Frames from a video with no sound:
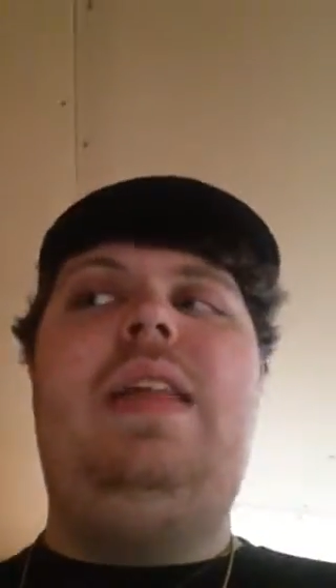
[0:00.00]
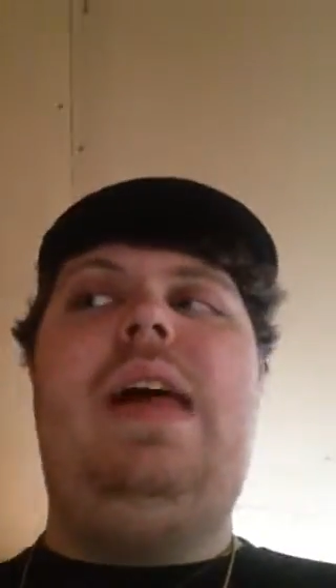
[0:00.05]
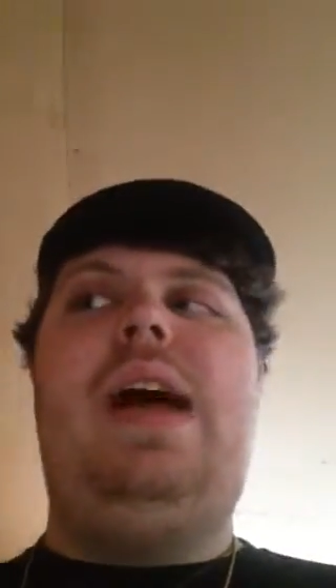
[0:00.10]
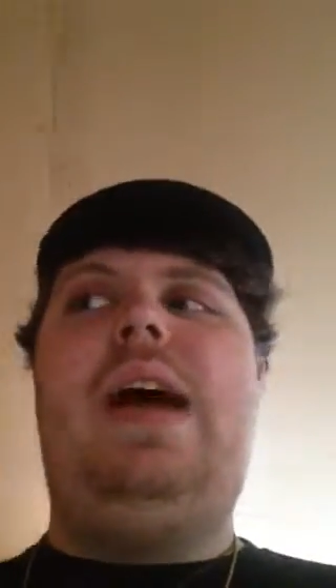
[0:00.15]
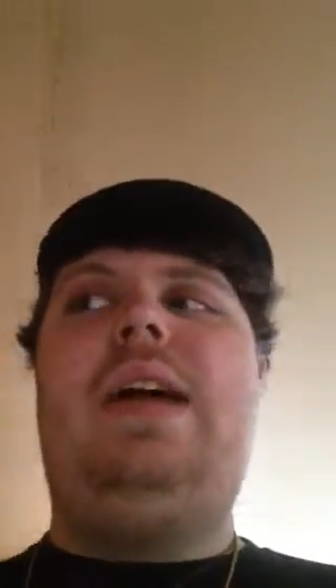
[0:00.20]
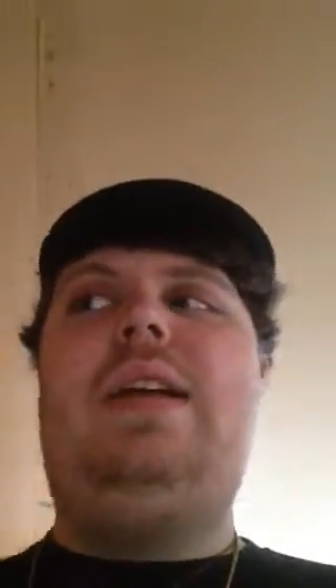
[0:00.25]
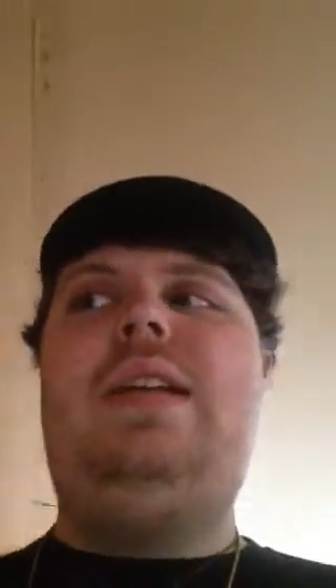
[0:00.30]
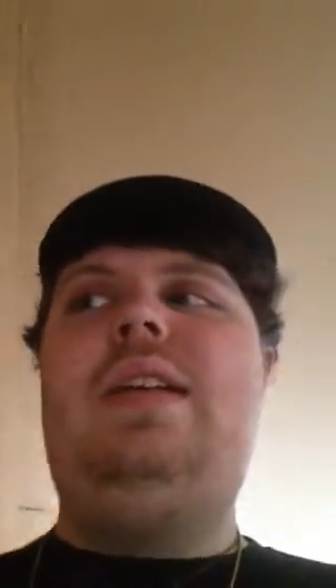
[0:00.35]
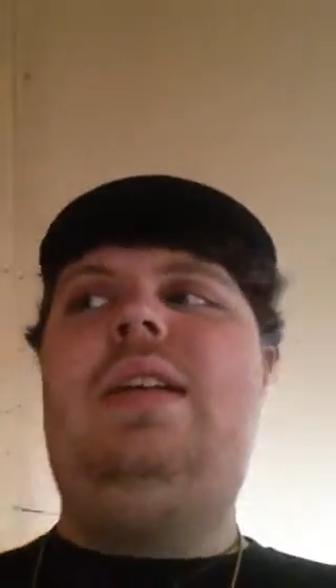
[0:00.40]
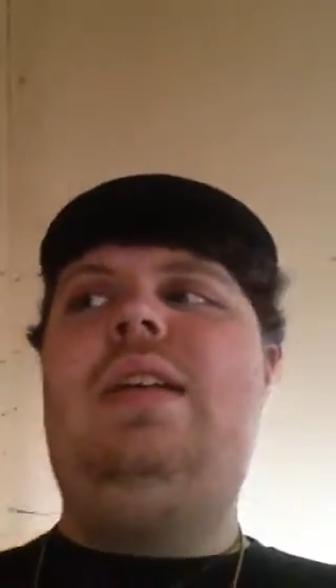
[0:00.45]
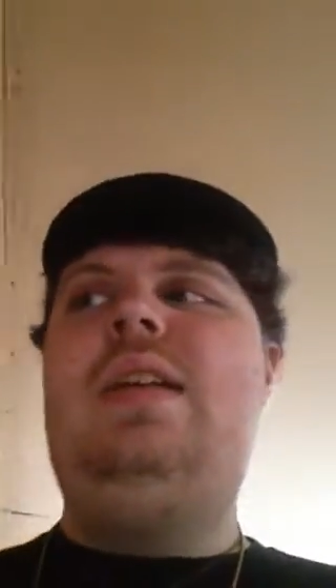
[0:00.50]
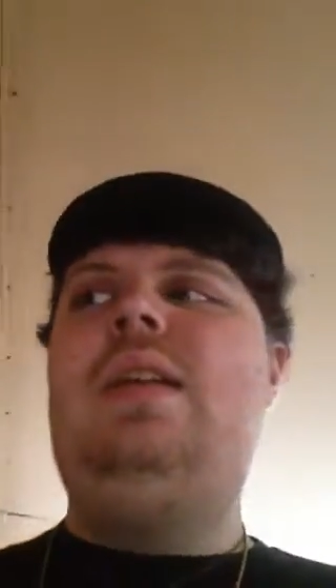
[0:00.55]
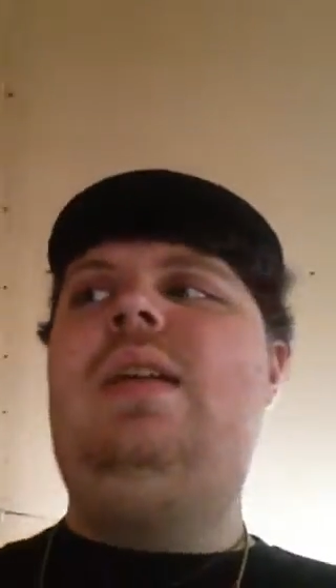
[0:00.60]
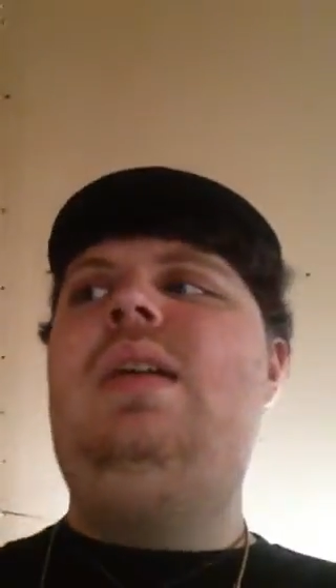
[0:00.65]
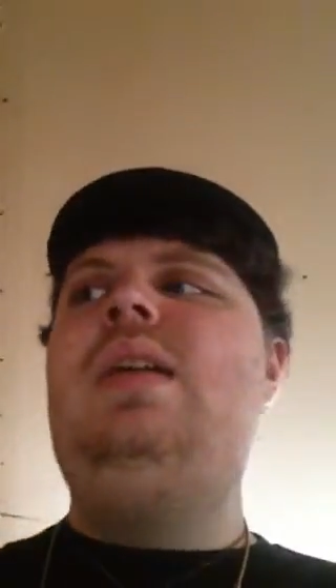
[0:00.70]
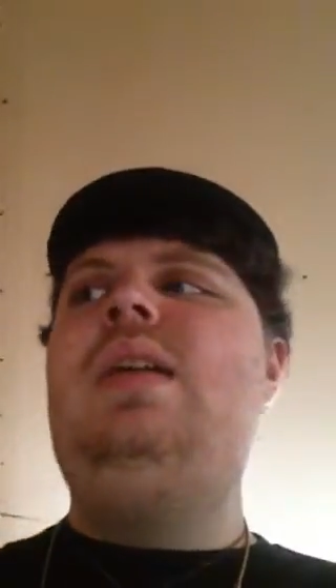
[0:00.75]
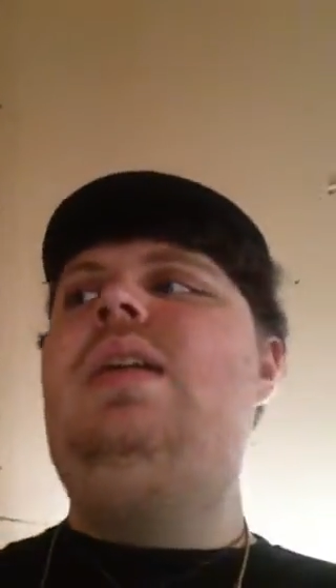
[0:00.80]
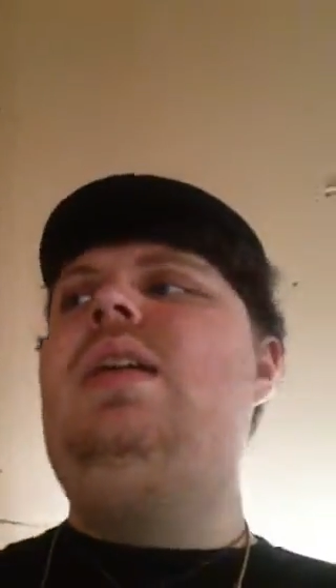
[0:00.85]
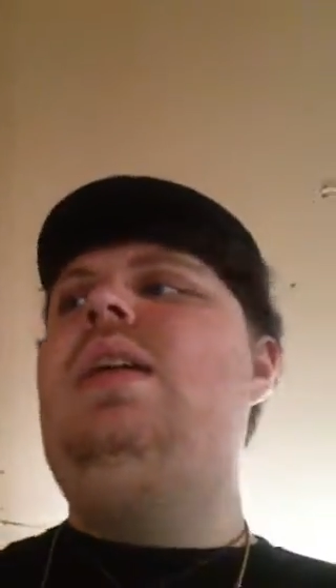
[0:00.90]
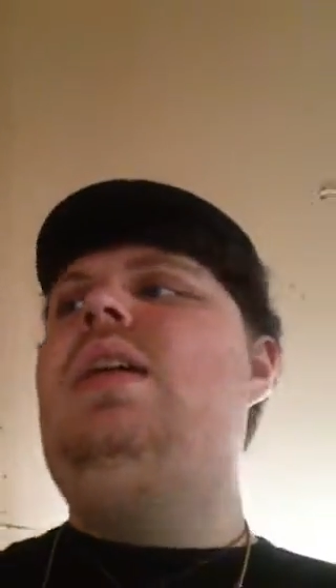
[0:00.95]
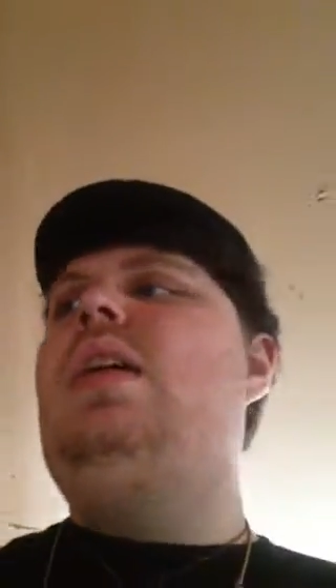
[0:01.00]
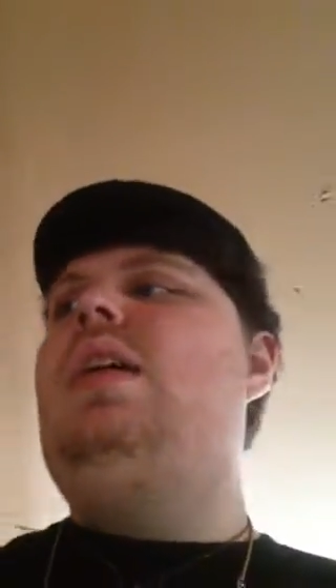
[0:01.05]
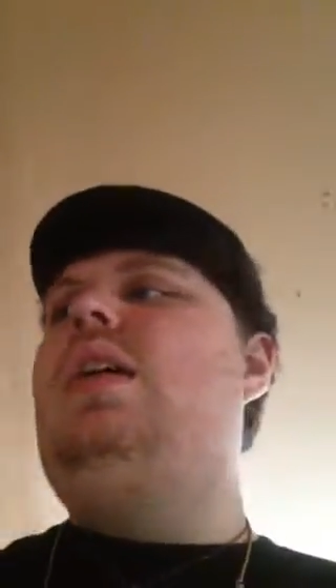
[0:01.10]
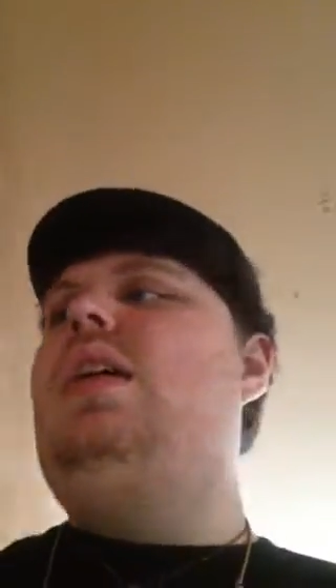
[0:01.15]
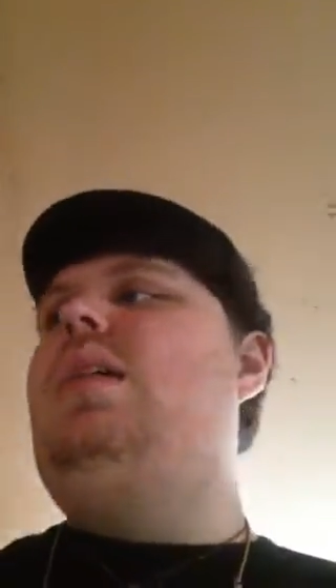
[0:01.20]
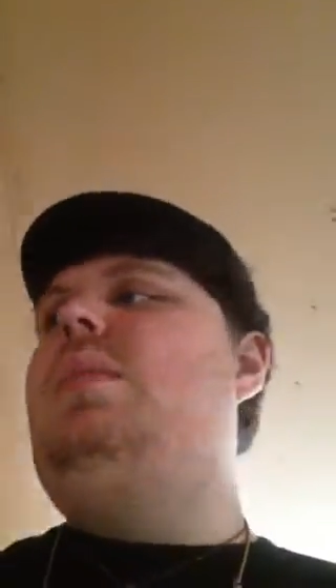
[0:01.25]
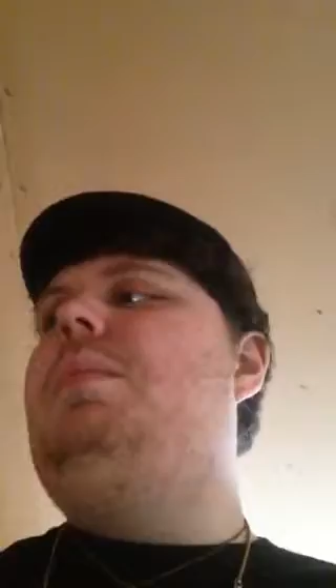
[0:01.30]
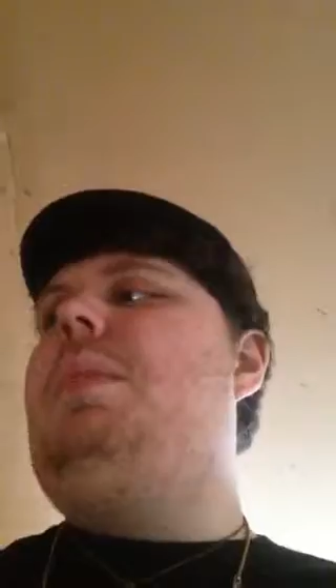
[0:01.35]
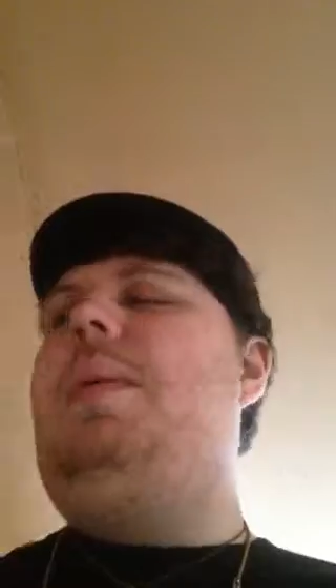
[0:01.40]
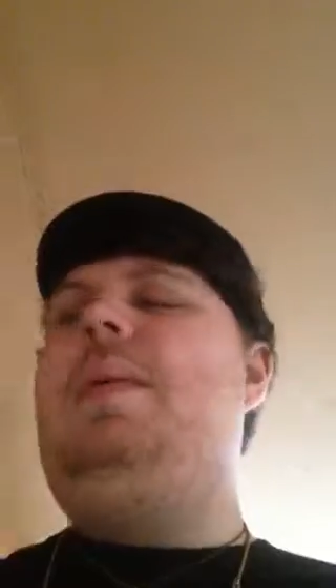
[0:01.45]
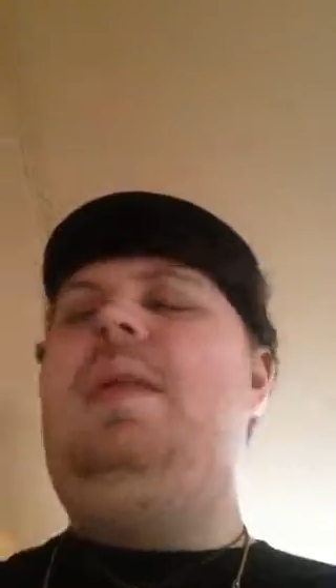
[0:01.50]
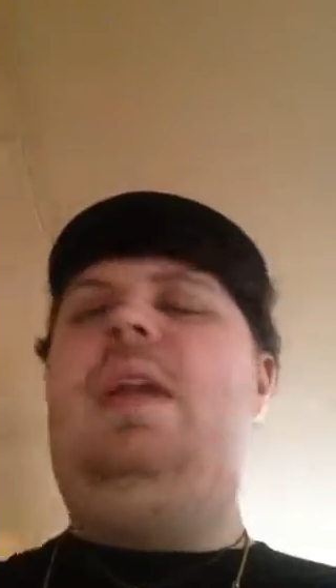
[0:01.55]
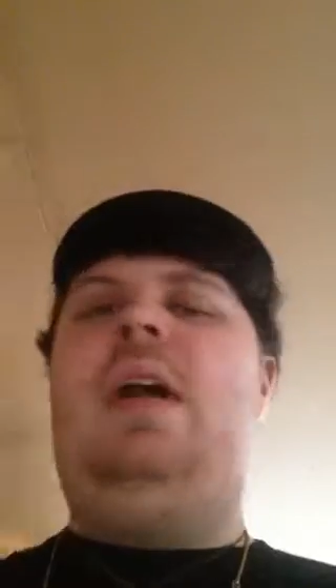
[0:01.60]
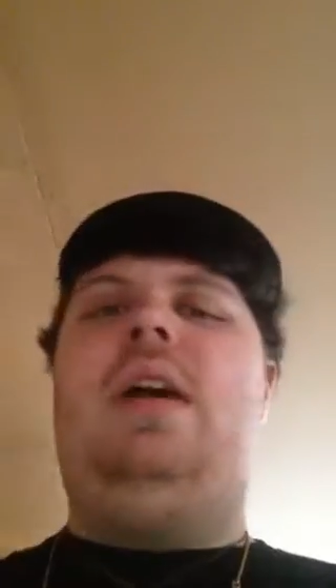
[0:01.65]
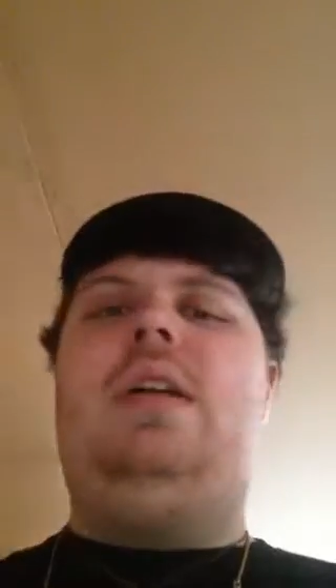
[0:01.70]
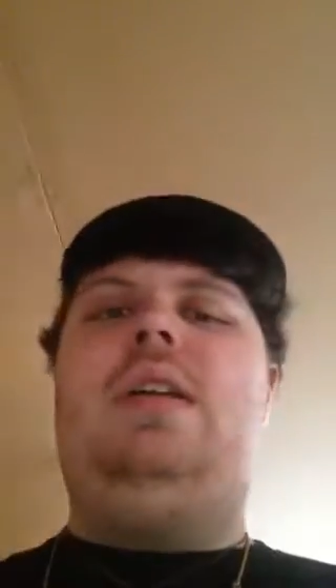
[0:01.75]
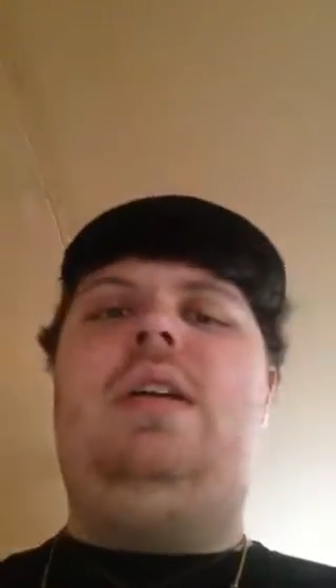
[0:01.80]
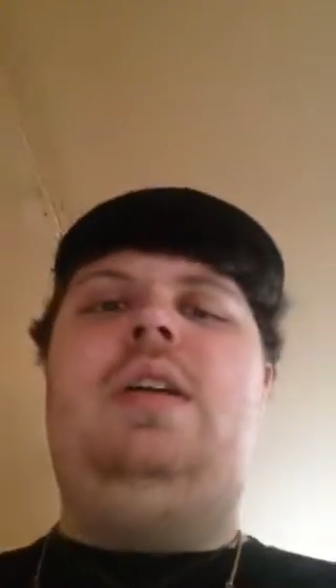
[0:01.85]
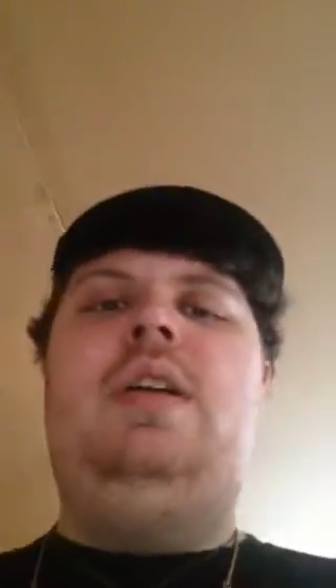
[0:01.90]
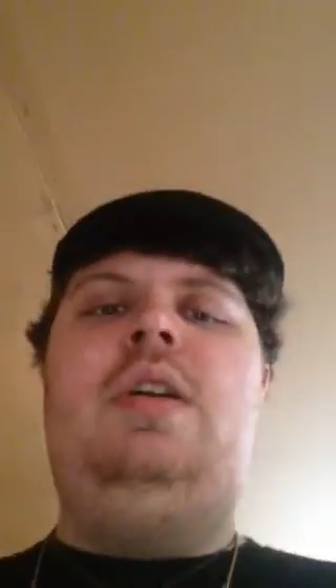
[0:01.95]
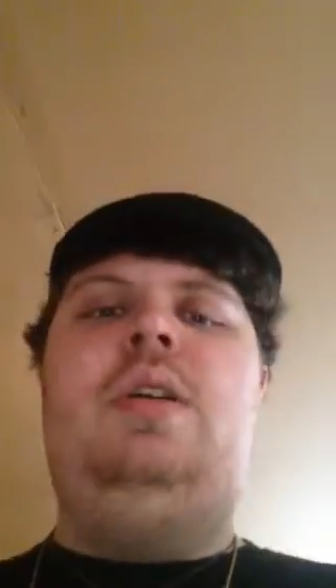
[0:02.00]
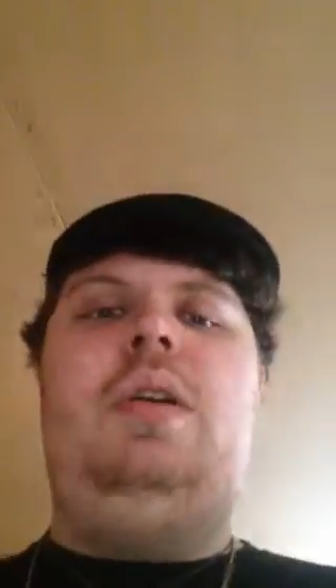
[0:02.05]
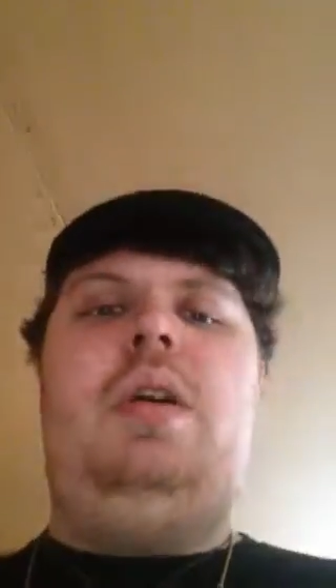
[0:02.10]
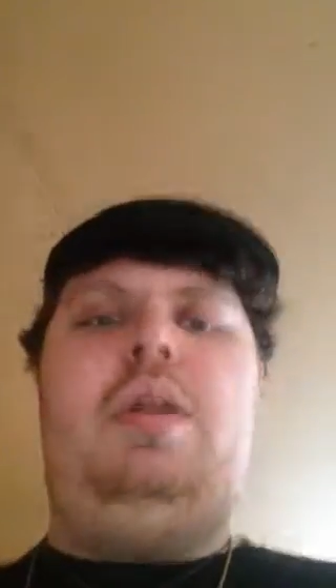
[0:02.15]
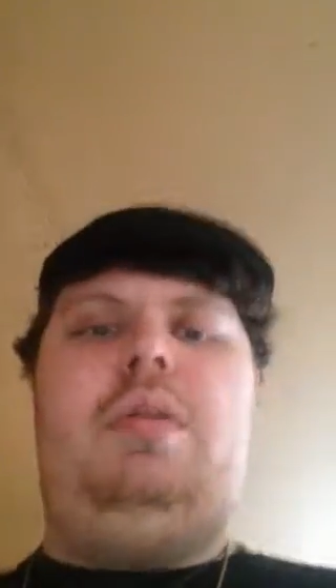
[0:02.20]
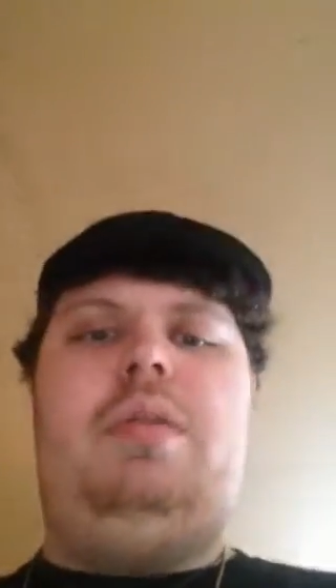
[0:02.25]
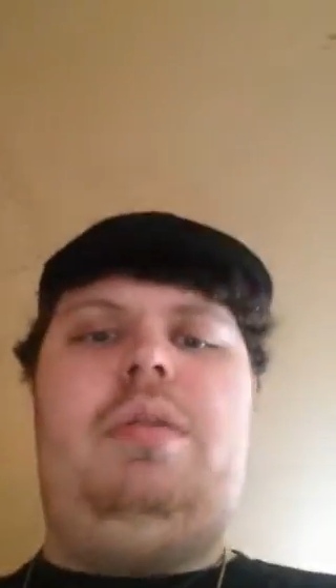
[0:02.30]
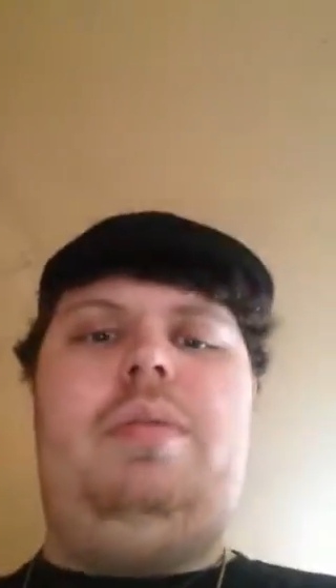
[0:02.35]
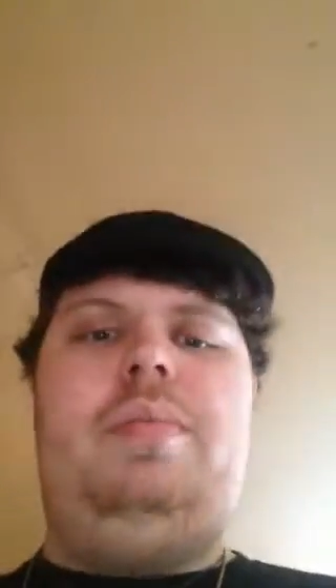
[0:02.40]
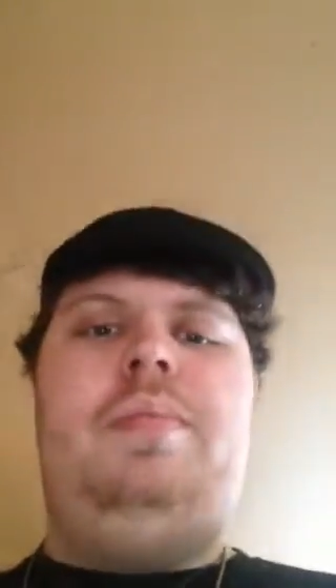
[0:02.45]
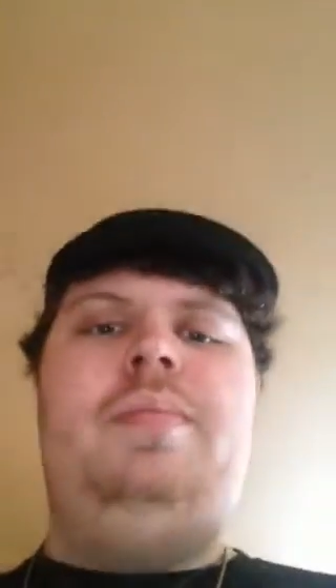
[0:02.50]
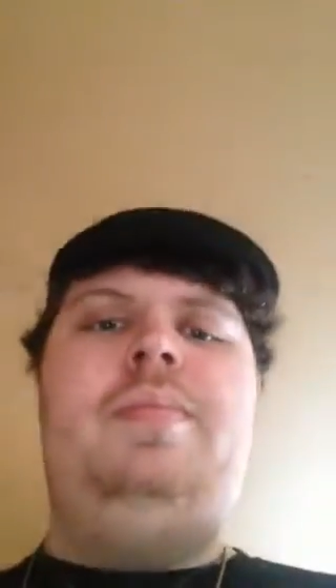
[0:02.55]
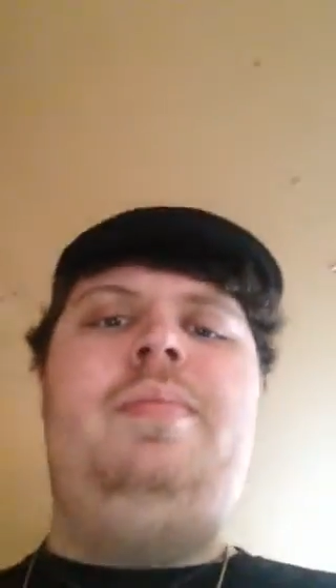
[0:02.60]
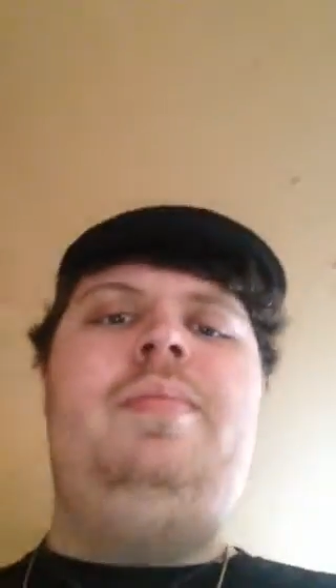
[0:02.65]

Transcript: that. Maybe not. Who knows?